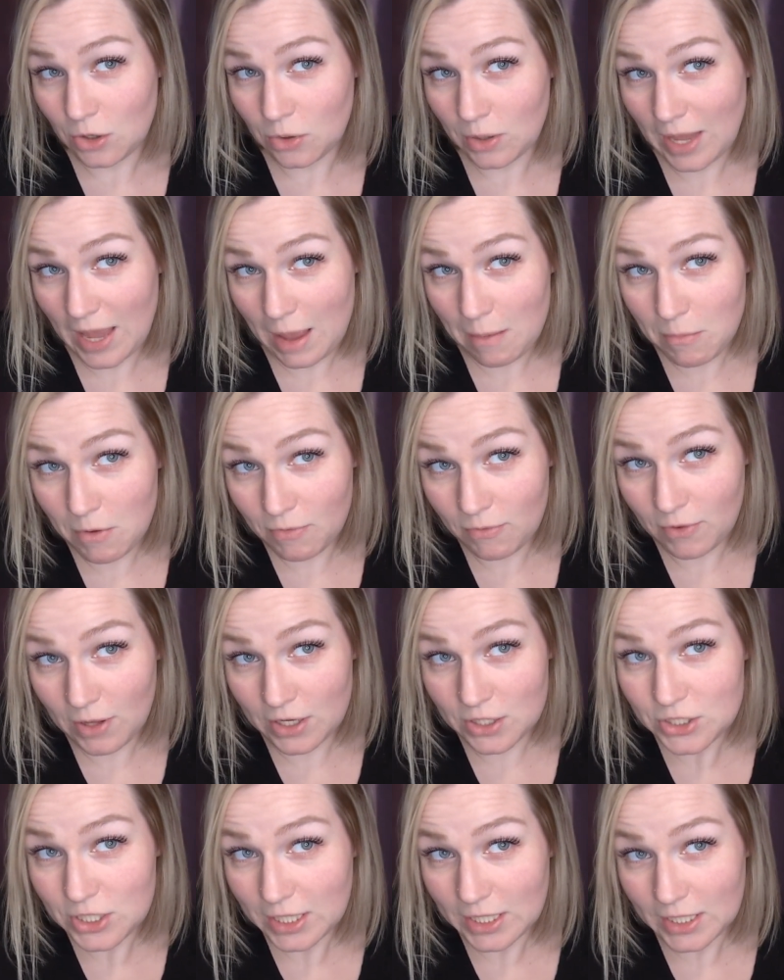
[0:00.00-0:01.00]

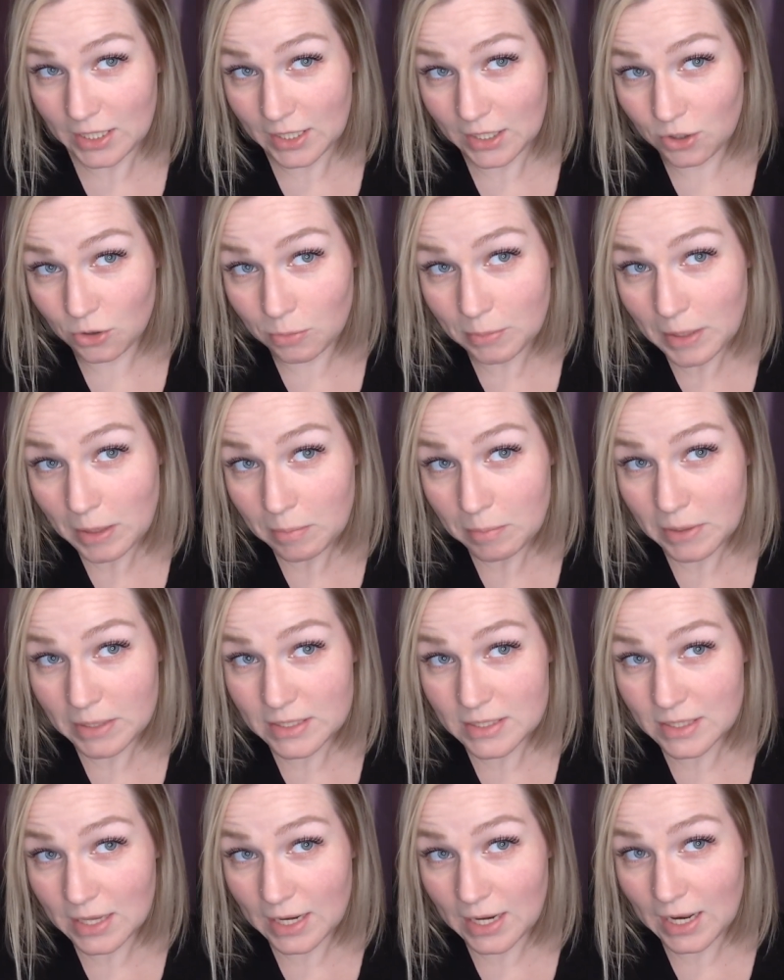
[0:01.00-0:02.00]
camouflaging a little bit by
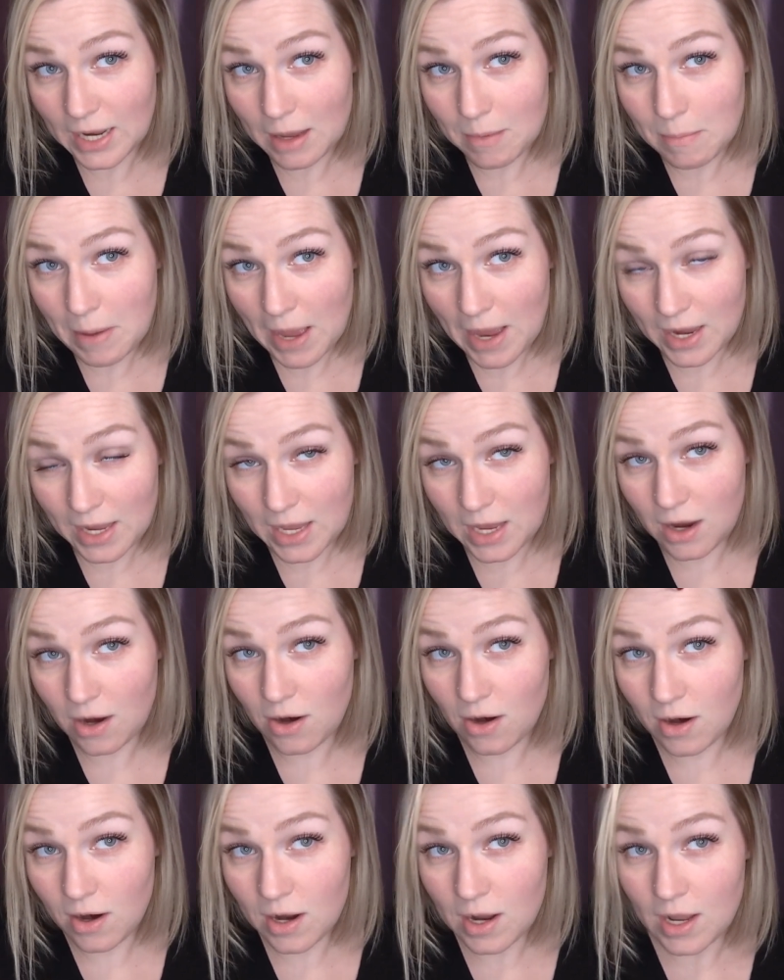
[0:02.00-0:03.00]
setting it back
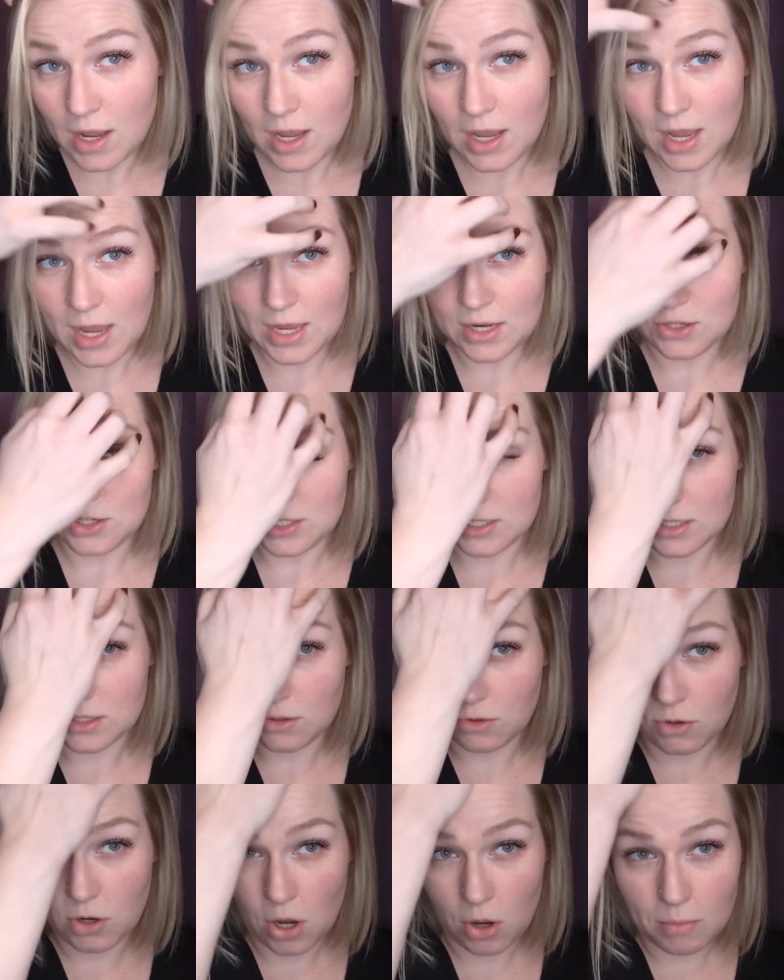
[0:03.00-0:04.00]
here and just
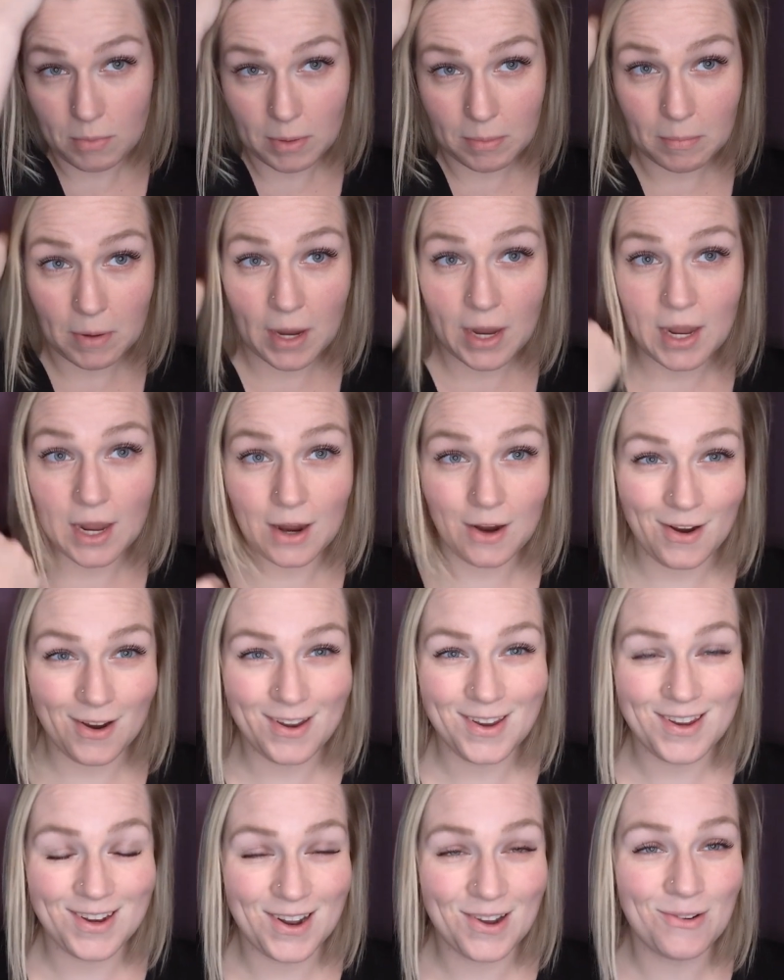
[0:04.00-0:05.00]
combing my hair,
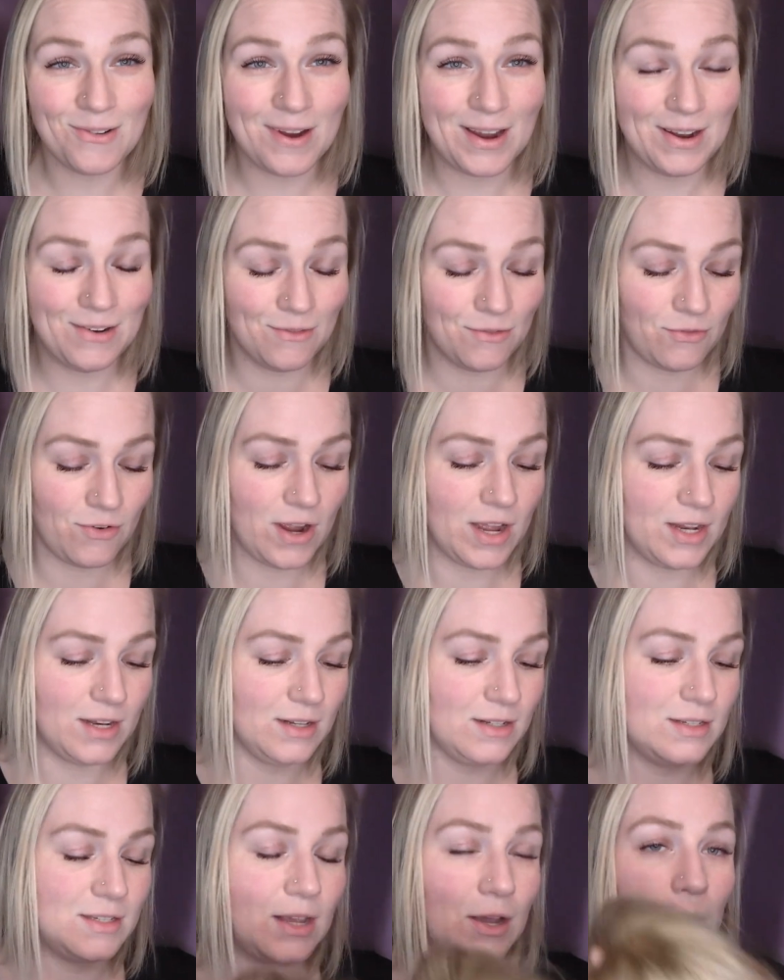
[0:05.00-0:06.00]
right in
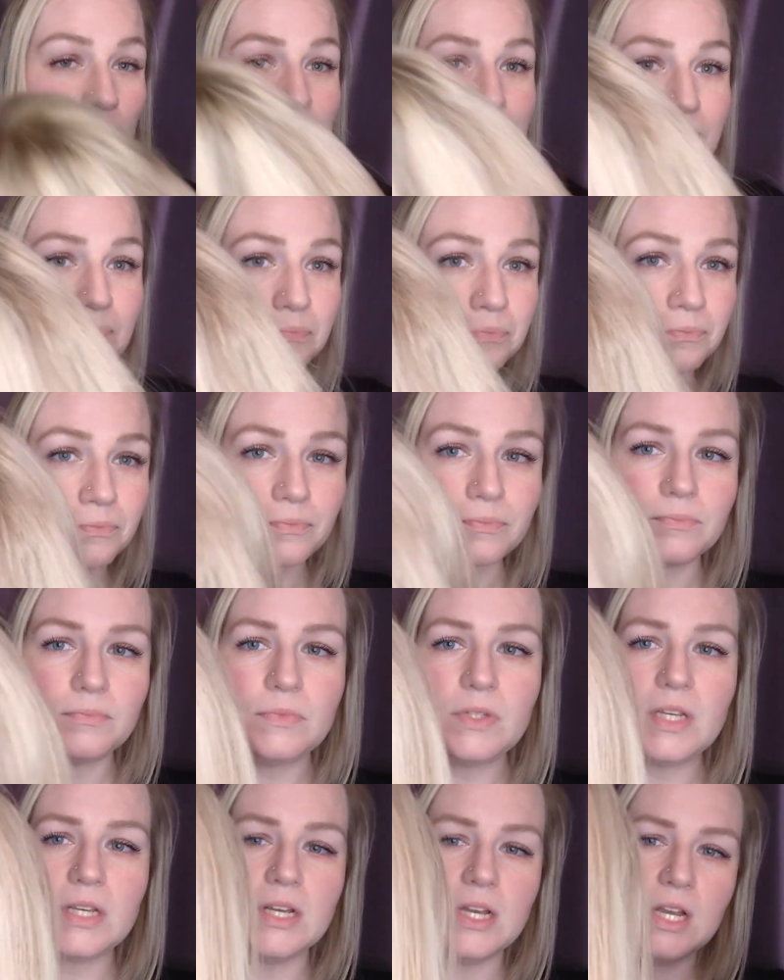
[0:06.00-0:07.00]
front.
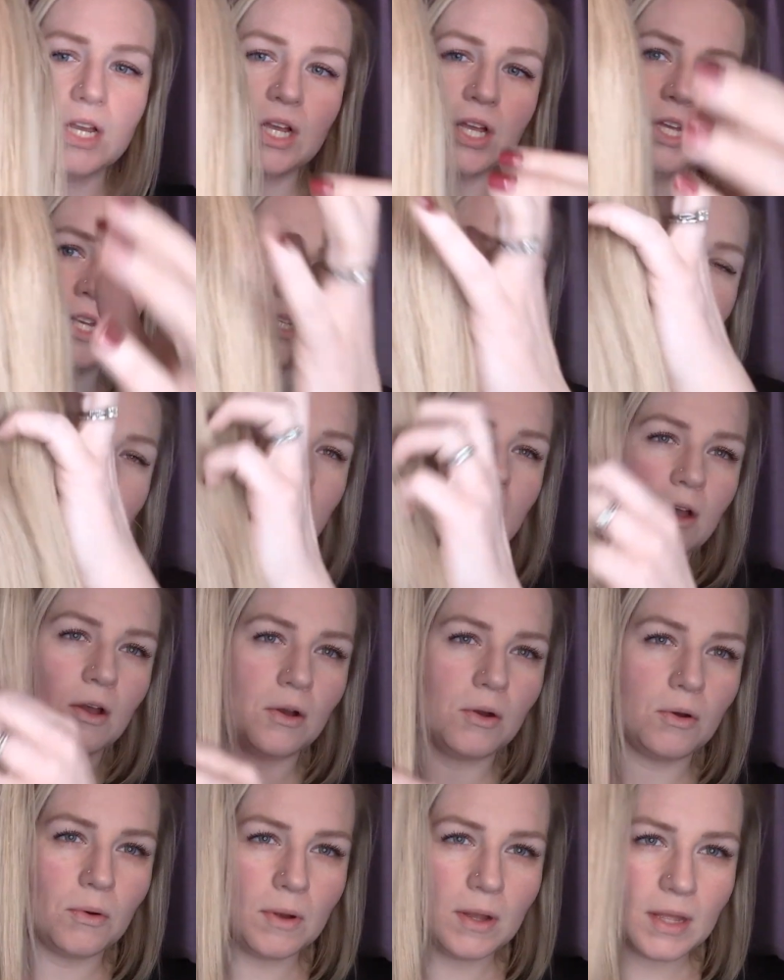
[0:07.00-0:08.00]

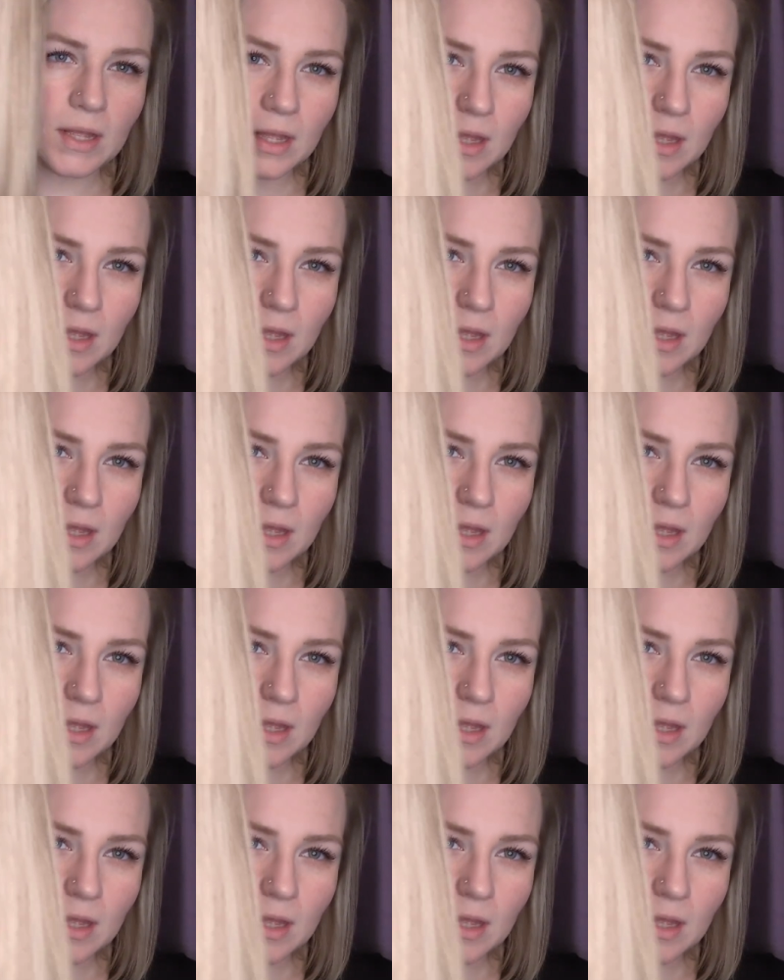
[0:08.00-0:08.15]
So